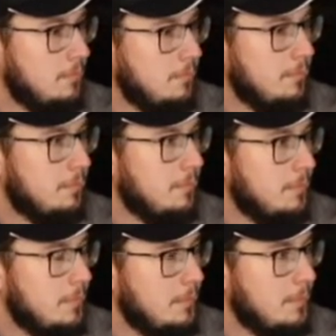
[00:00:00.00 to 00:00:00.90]

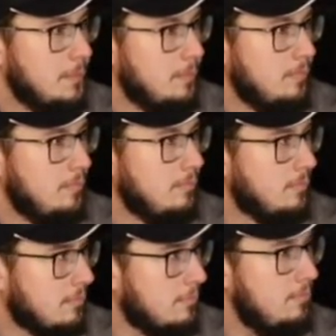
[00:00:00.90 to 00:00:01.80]

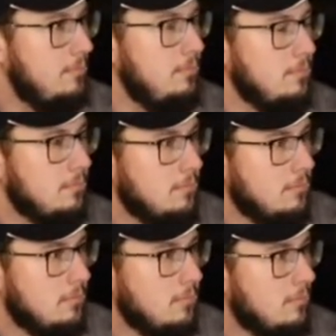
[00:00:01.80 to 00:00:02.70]

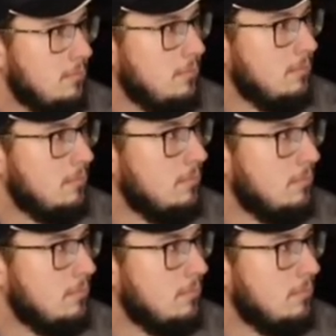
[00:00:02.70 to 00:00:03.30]
(not speaking)